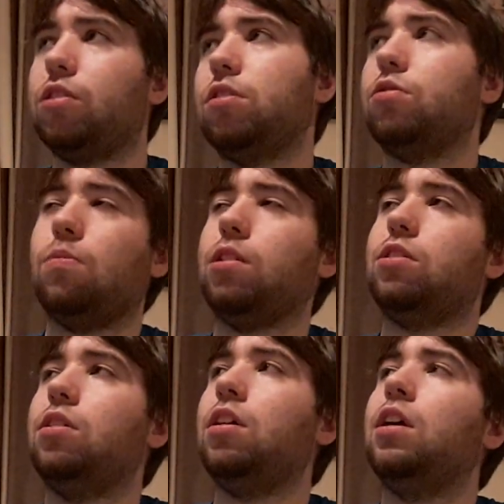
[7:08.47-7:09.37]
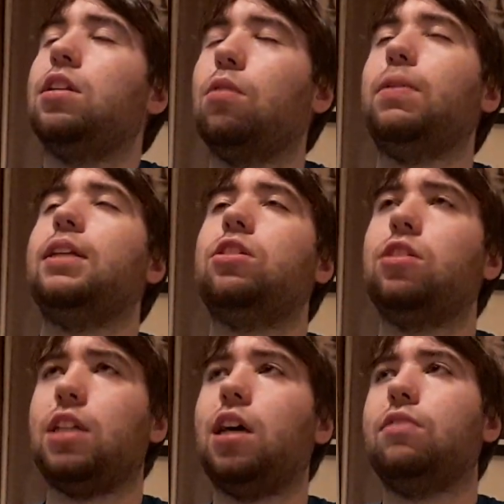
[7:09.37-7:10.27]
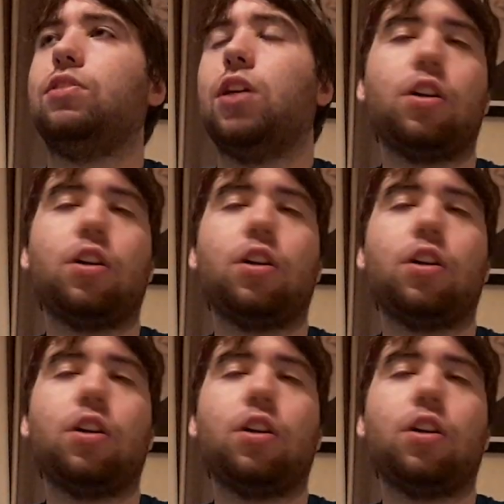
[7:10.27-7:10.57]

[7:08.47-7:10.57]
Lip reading: They know what they're willing to die for their